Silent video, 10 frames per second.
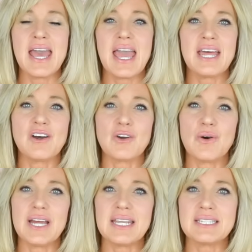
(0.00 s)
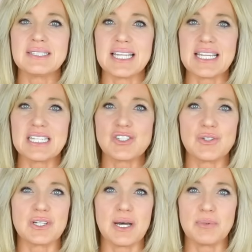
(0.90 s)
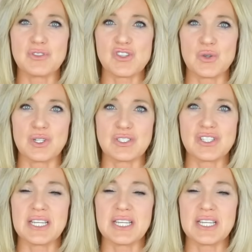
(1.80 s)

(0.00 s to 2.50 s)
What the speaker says: and I'll go ahead and link it to a couple stores